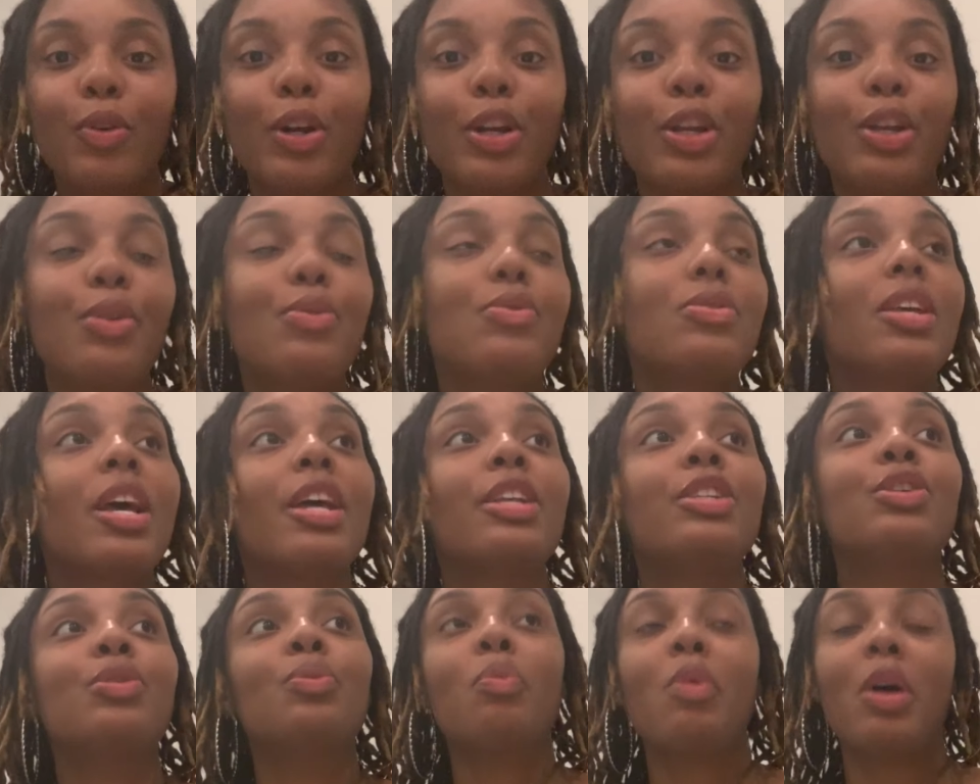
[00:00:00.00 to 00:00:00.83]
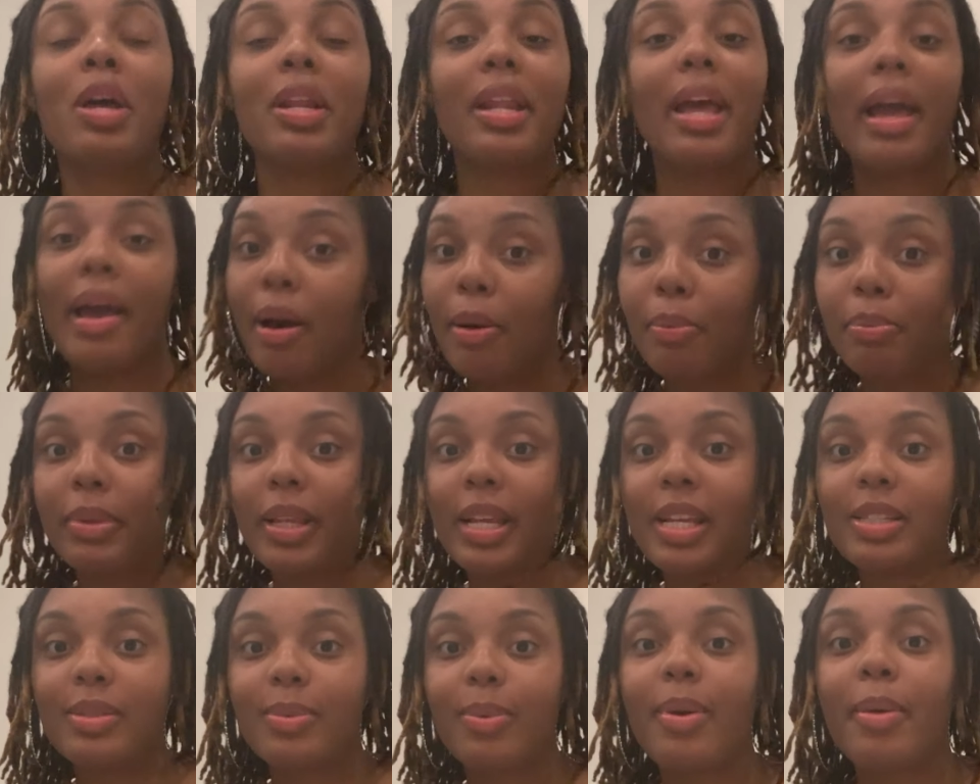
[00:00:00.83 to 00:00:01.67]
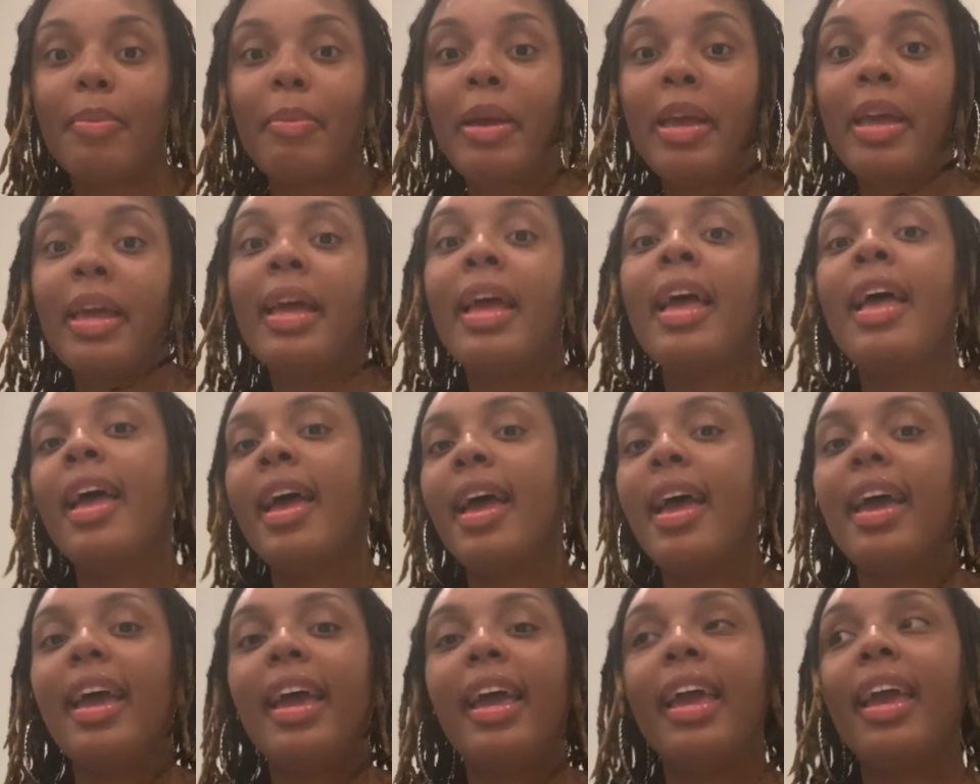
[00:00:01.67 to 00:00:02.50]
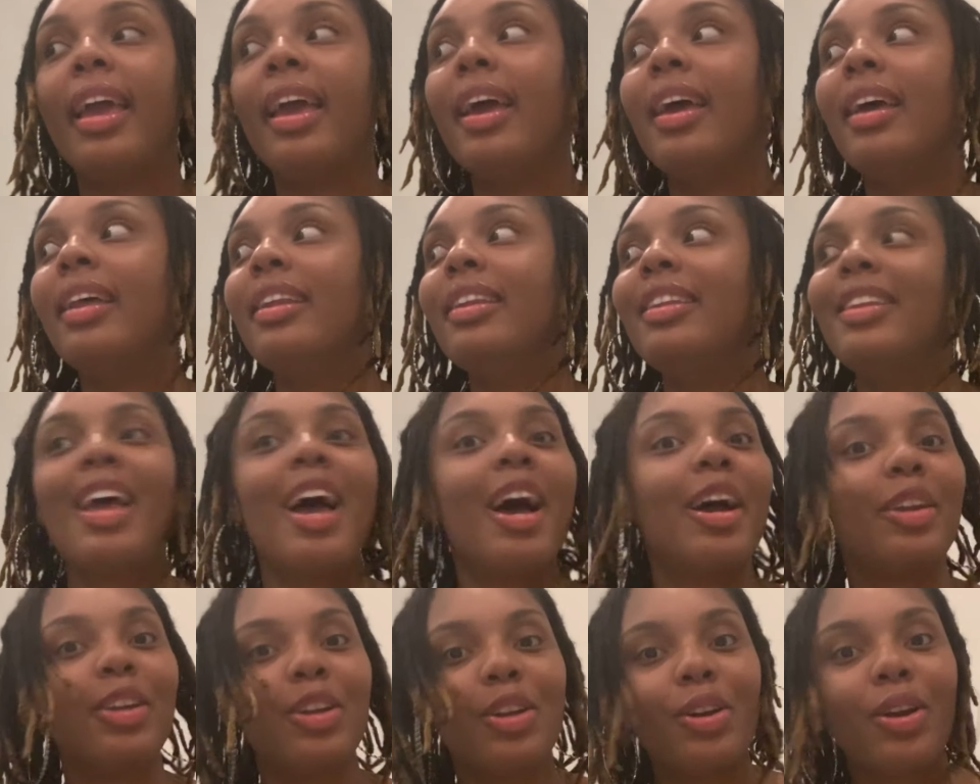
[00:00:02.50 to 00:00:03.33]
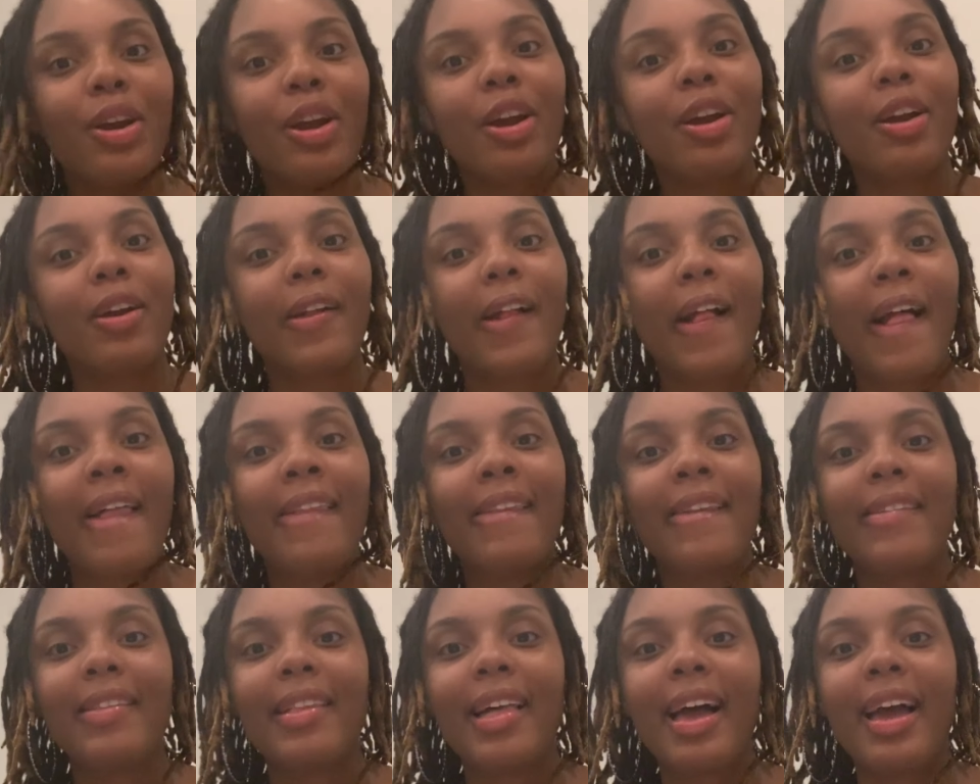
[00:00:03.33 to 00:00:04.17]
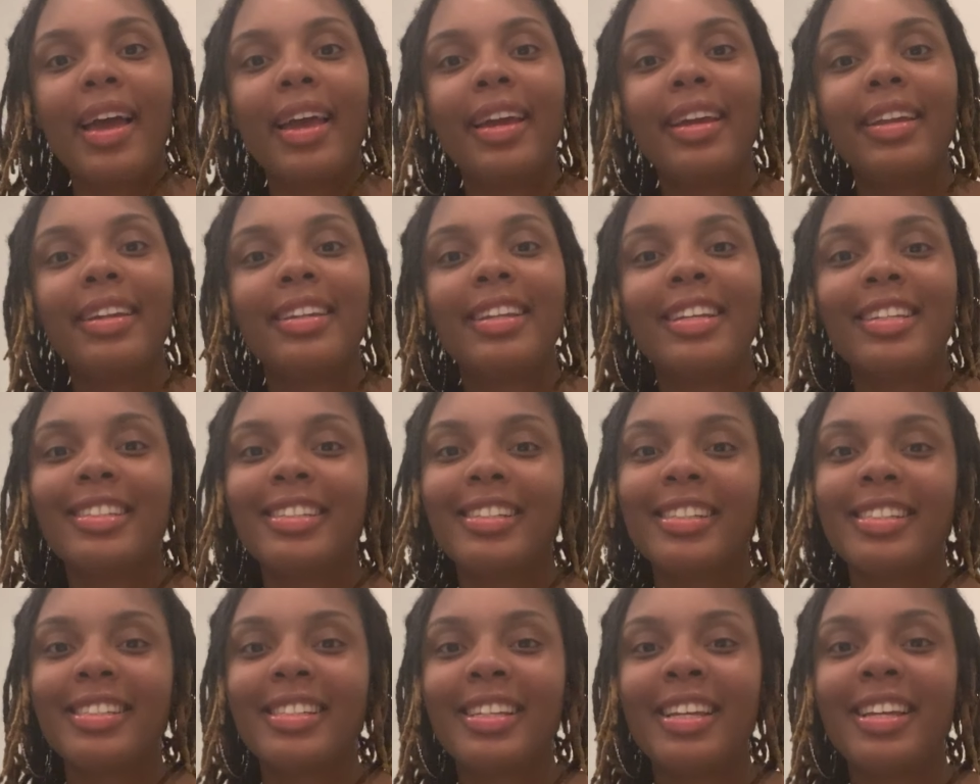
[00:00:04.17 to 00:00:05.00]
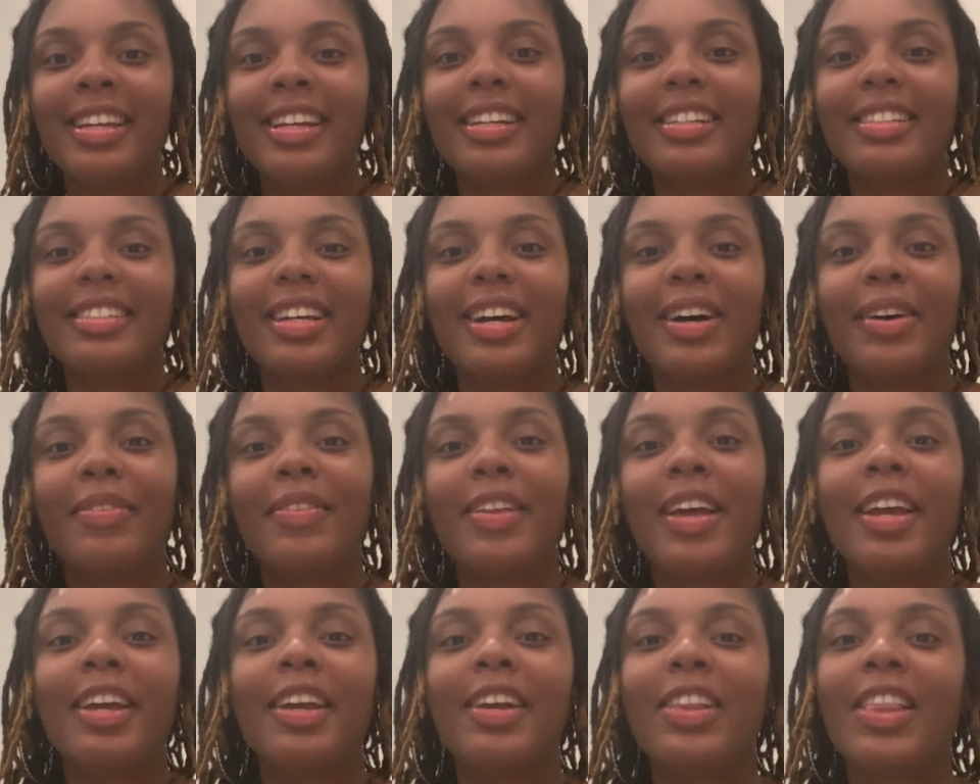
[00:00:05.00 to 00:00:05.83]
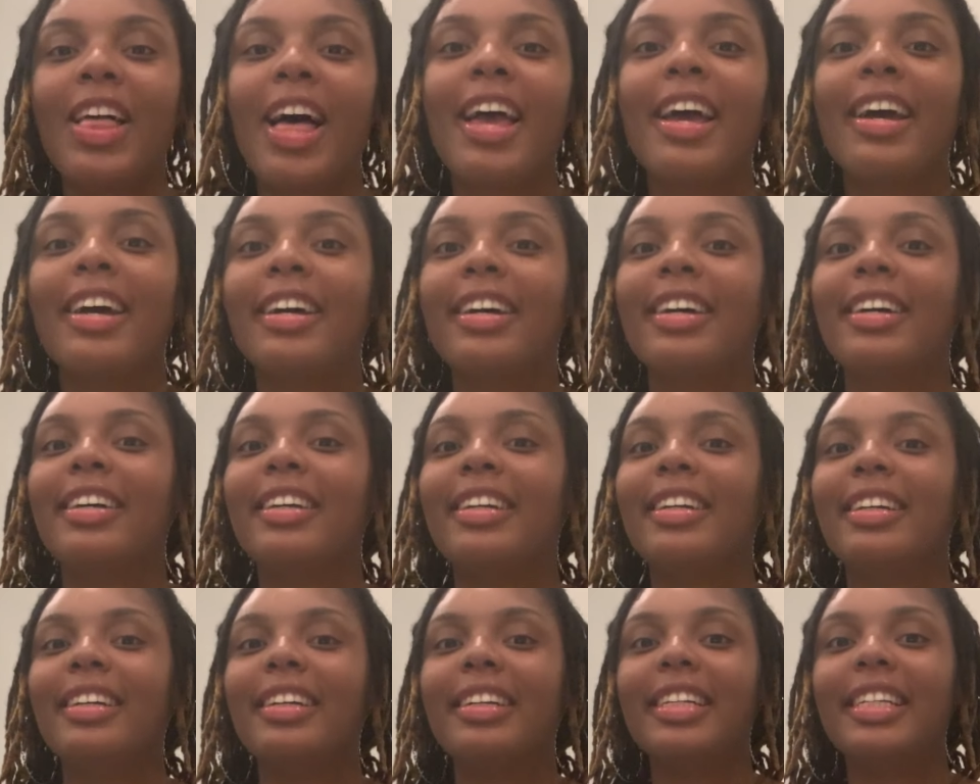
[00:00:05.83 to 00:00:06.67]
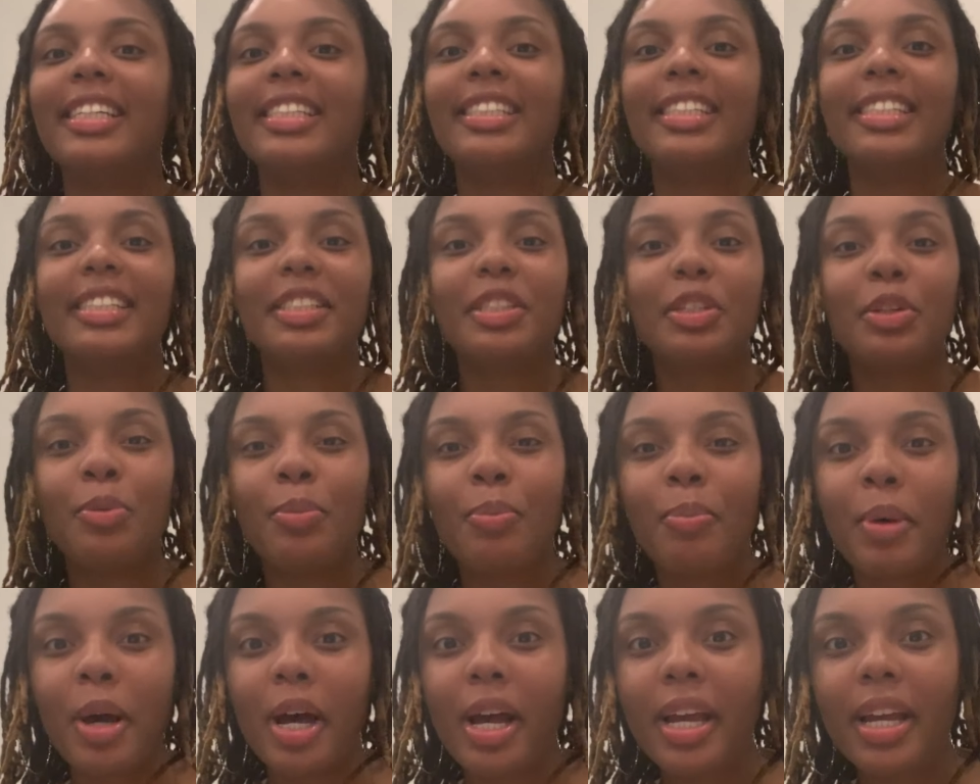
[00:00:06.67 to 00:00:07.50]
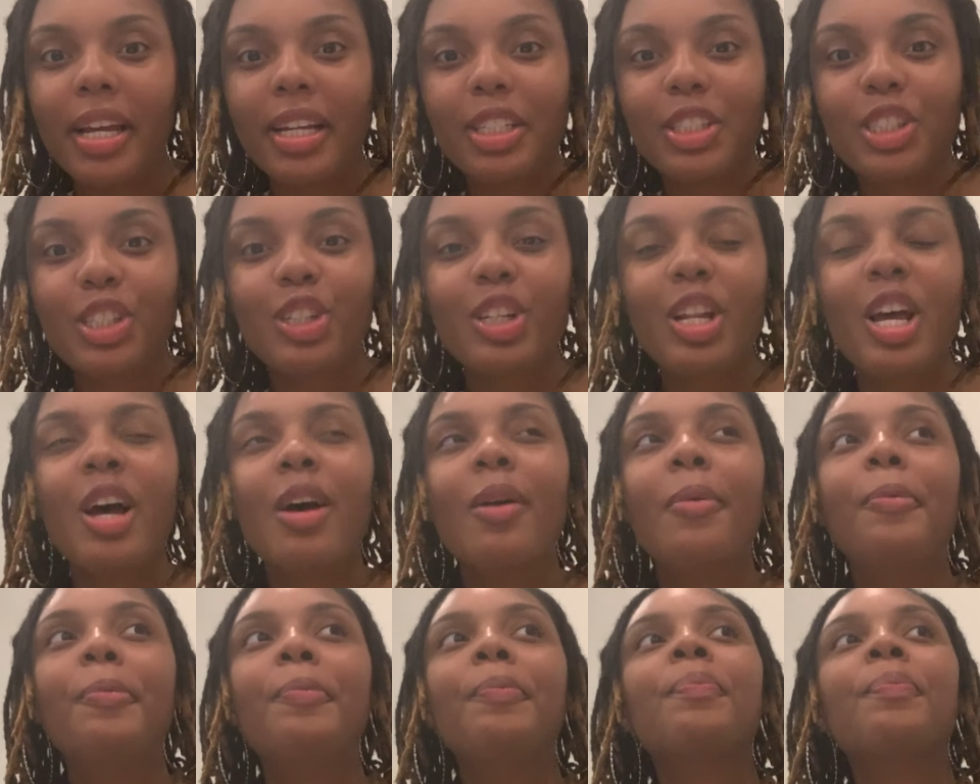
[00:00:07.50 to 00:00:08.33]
for you said you wanted to help these women and now you're kind of like distancing yourself now you're like uh is this too much you know